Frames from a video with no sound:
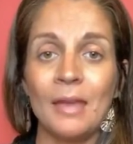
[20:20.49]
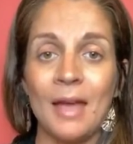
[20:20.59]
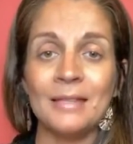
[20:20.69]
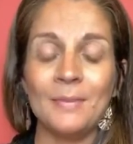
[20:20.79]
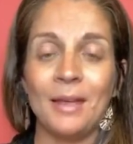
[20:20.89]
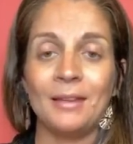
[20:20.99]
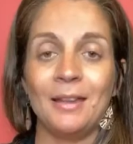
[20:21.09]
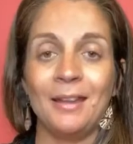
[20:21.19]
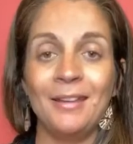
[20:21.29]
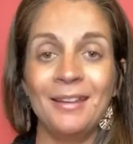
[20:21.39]
Yes,
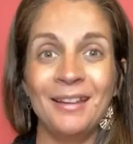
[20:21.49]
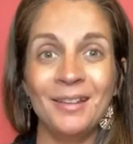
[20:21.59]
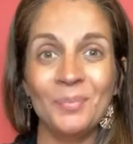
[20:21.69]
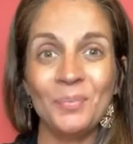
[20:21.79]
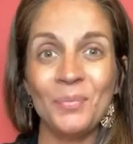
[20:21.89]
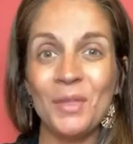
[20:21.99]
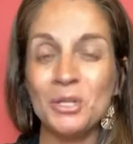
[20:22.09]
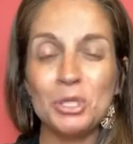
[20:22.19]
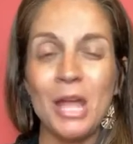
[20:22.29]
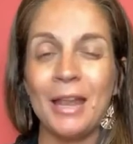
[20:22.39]
Mandy,
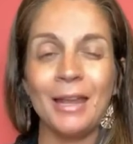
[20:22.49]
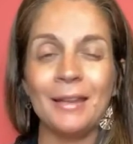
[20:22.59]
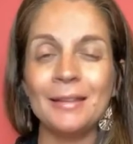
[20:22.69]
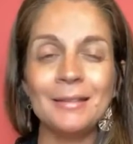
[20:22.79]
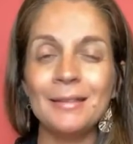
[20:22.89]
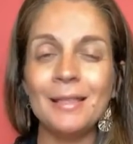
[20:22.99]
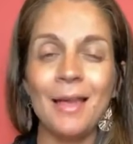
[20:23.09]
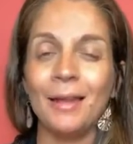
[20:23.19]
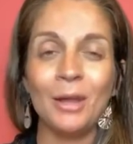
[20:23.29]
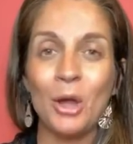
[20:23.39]
the shedding, the
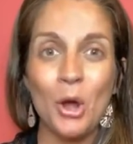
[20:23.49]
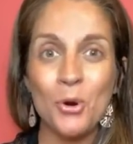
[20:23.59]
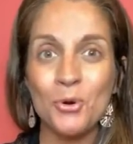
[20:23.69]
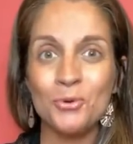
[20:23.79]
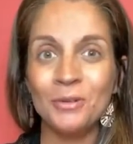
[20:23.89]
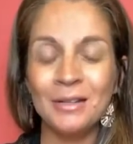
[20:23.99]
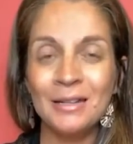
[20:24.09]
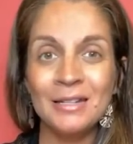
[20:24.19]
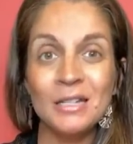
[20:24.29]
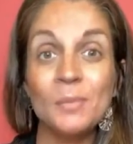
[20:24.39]
letting go,
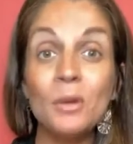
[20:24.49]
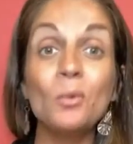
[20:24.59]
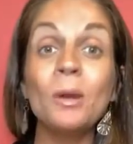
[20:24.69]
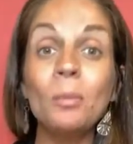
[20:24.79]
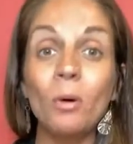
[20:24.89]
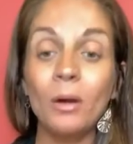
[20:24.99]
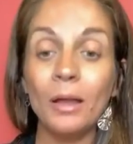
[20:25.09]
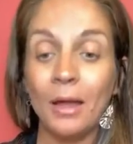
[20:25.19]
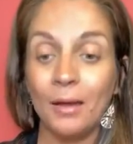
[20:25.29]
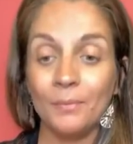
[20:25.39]
to be reborn
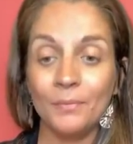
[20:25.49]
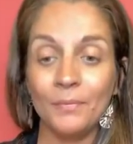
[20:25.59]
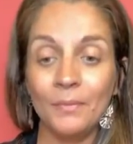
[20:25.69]
again.